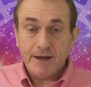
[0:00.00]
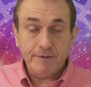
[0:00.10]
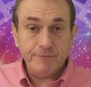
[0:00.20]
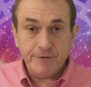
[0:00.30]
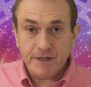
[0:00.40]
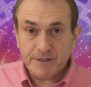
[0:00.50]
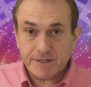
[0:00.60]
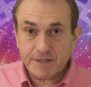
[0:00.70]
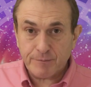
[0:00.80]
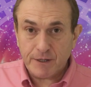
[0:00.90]
and
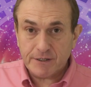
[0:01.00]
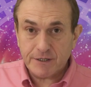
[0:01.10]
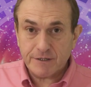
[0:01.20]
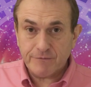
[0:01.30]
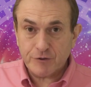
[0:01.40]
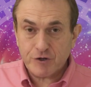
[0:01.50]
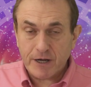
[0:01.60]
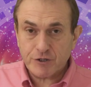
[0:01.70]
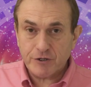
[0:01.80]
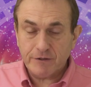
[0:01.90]
Venus, the planet of
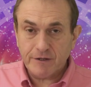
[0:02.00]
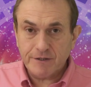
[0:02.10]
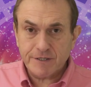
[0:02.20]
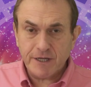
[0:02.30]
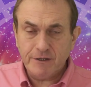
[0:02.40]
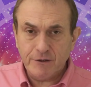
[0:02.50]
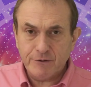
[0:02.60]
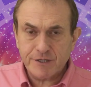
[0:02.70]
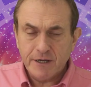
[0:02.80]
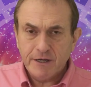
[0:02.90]
attraction,
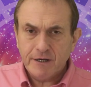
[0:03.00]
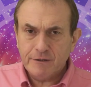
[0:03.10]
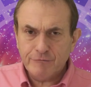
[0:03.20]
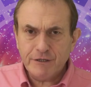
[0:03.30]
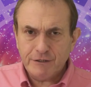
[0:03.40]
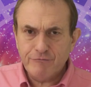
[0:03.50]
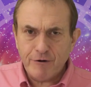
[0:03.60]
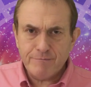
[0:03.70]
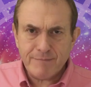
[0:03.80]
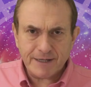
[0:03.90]
continues in a really
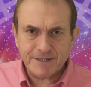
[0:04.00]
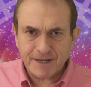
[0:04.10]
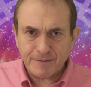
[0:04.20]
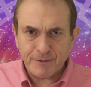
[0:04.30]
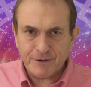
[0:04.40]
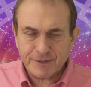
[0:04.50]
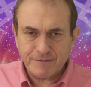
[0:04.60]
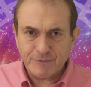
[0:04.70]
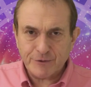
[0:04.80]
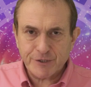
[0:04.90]
romantic part
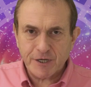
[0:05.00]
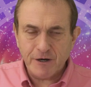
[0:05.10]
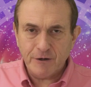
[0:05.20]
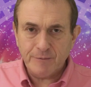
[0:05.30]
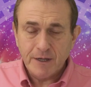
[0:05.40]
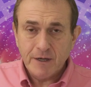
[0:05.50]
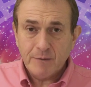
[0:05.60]
of your scope,